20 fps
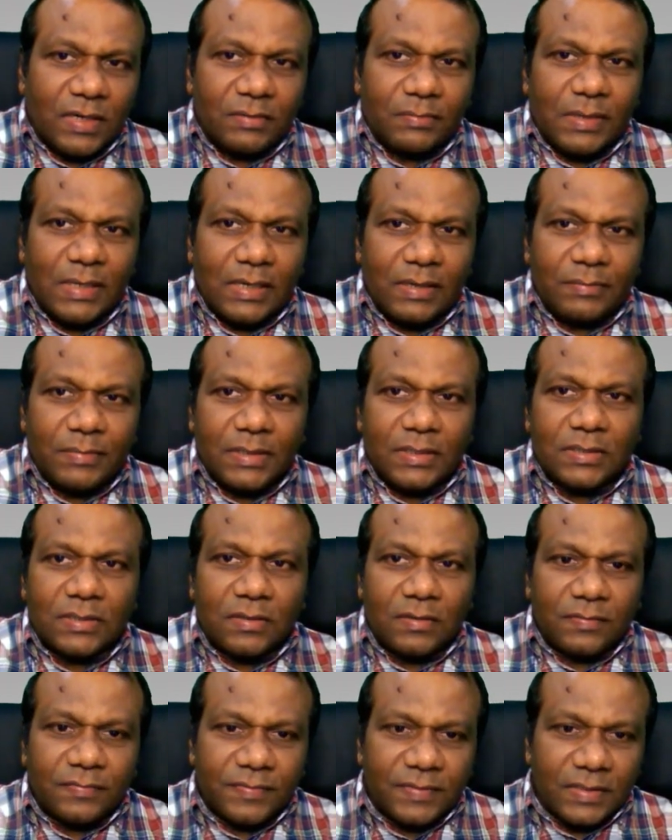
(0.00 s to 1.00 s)
one
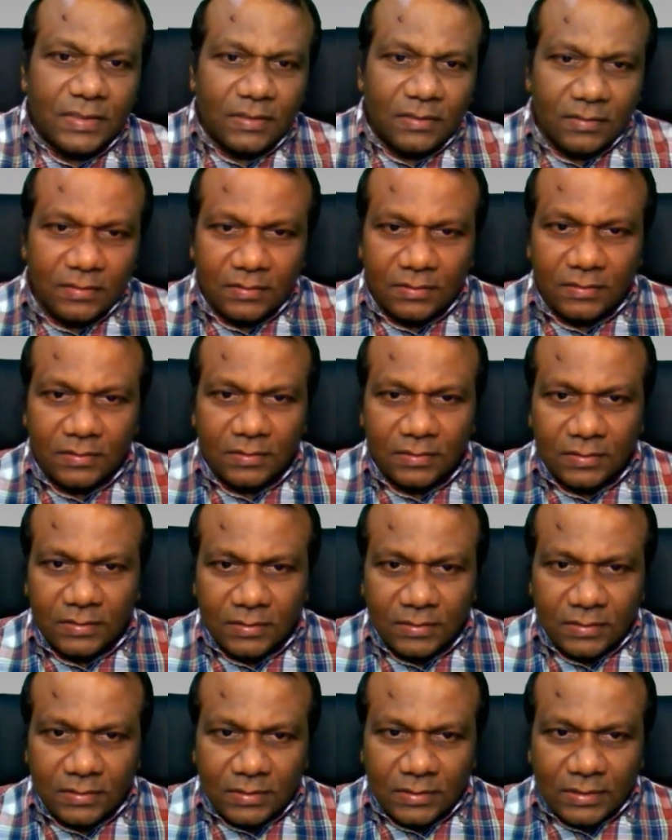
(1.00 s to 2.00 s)
millimeter offset,
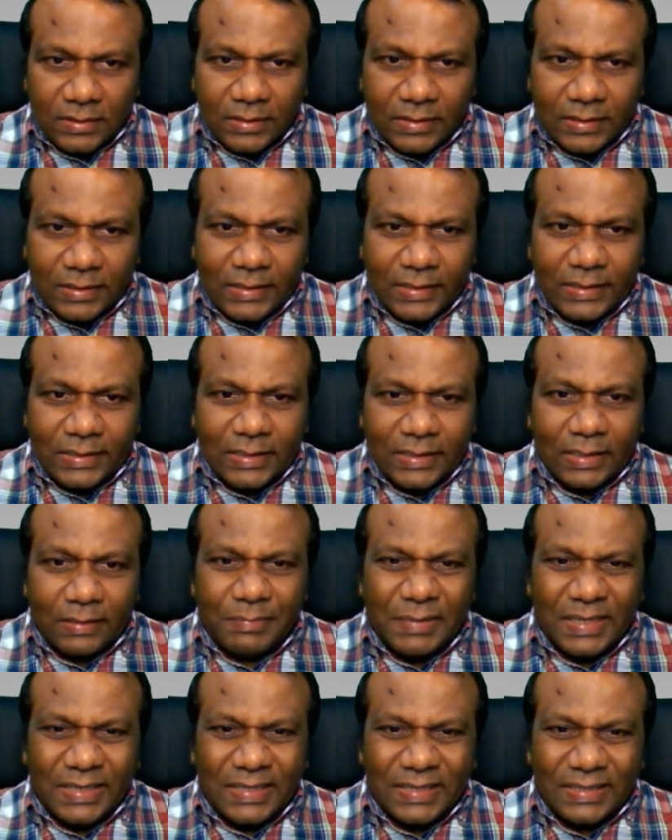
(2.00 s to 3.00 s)
little
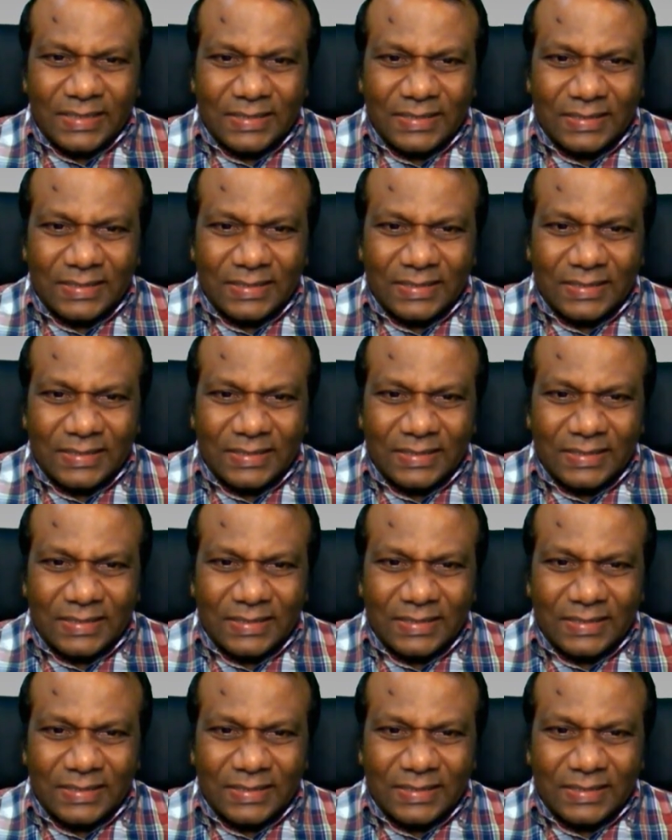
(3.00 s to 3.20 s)
bit